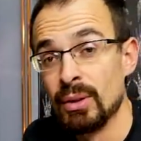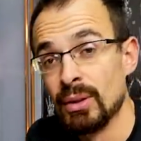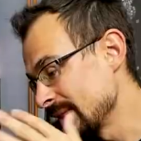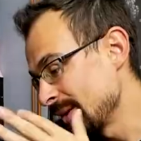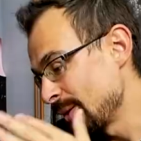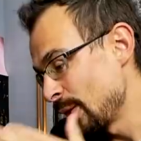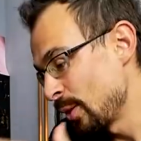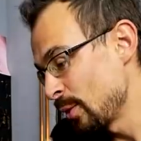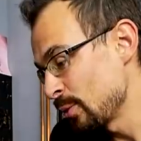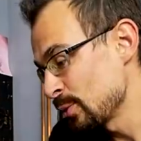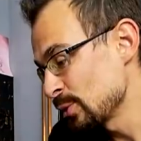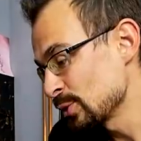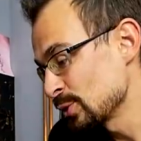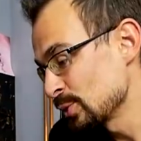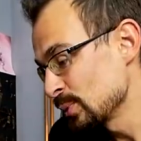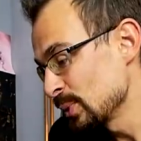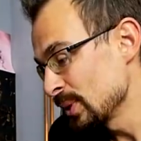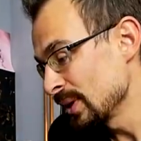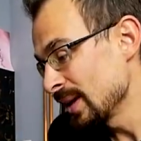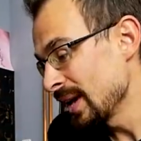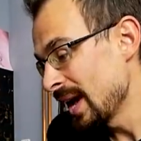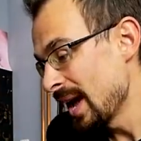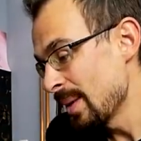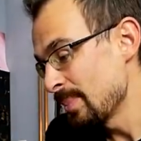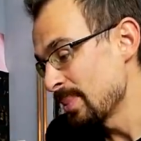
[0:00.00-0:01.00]
Now I was
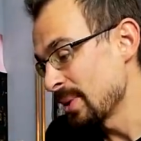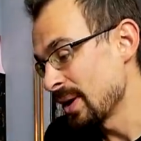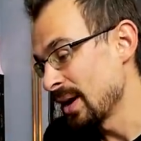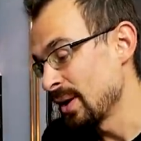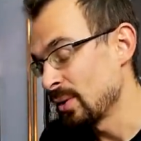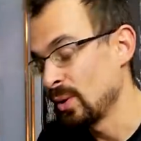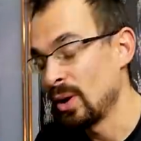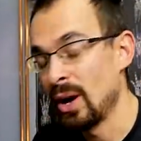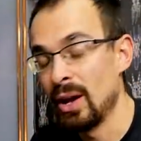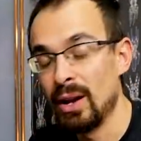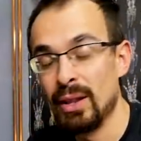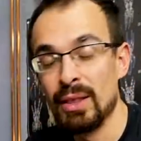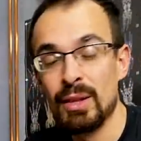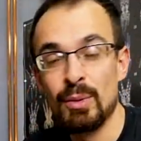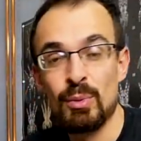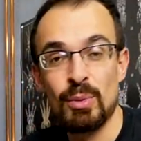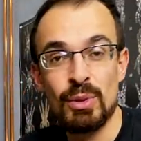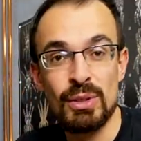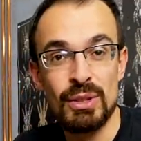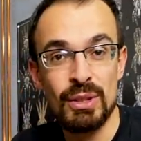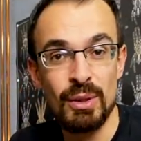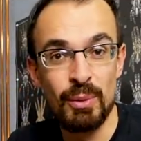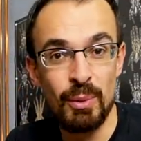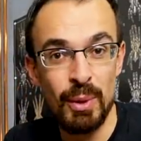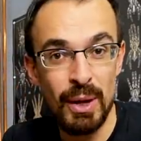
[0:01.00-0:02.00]
really happy how colony
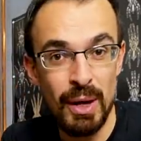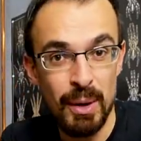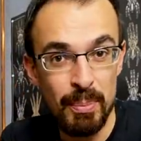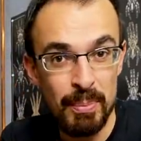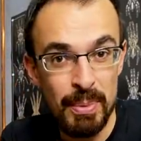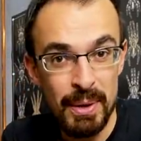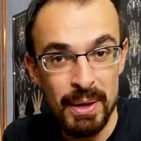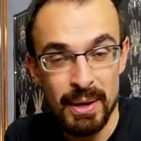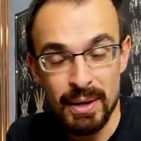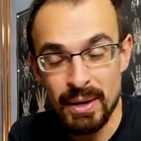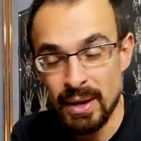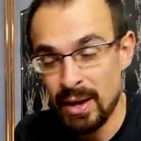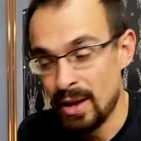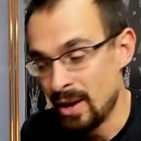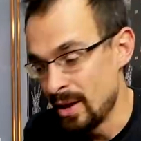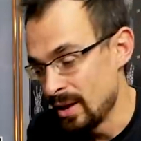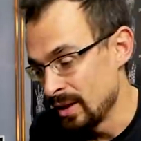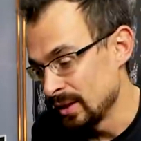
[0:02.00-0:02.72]
was developing.